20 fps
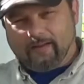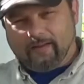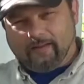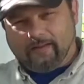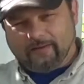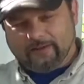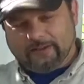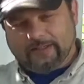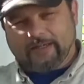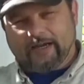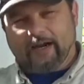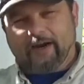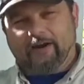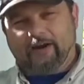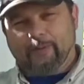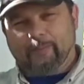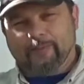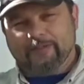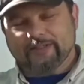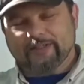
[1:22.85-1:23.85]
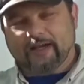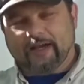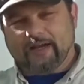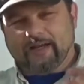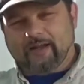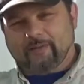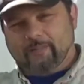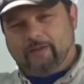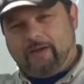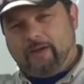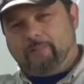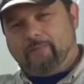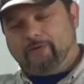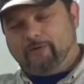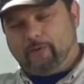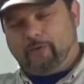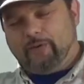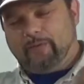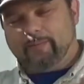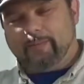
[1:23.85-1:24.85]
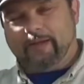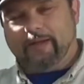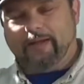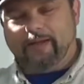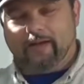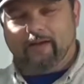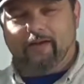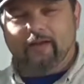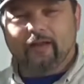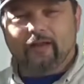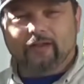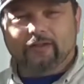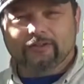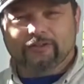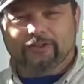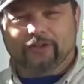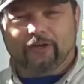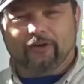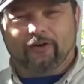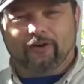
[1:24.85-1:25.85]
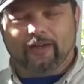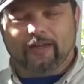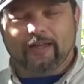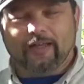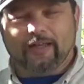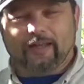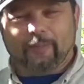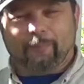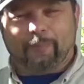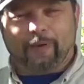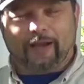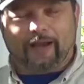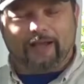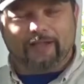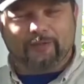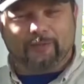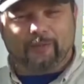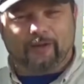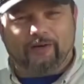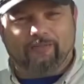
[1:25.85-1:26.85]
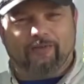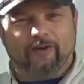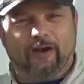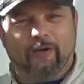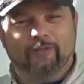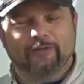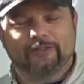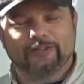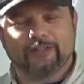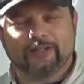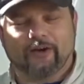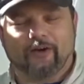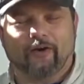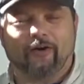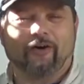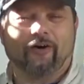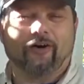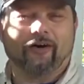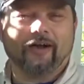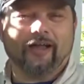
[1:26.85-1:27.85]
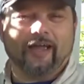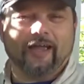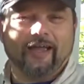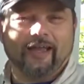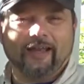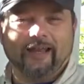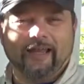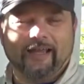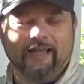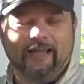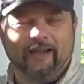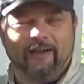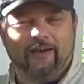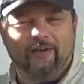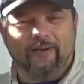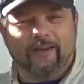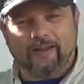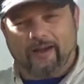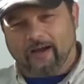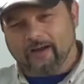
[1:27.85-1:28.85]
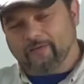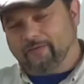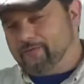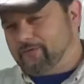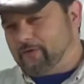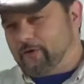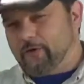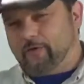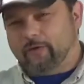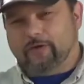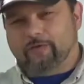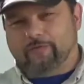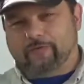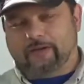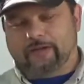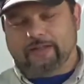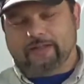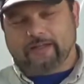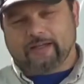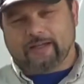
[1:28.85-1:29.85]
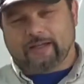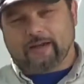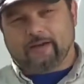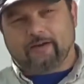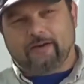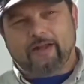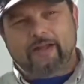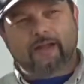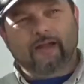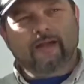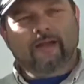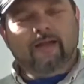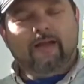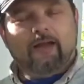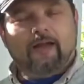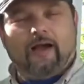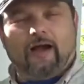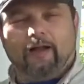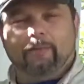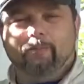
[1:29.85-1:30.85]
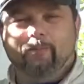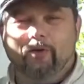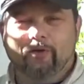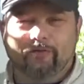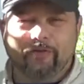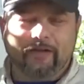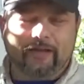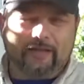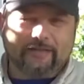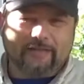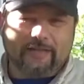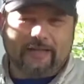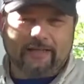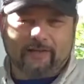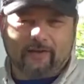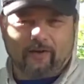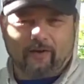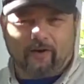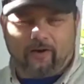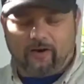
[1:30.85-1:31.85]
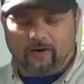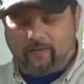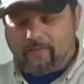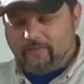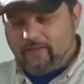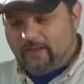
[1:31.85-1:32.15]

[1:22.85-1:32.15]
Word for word: there's a coyote beside him in between me and there. Generally, in the past, whenever I would see a hog and a coyote, I'd totally forget the coyote. I'd move in and take the hog.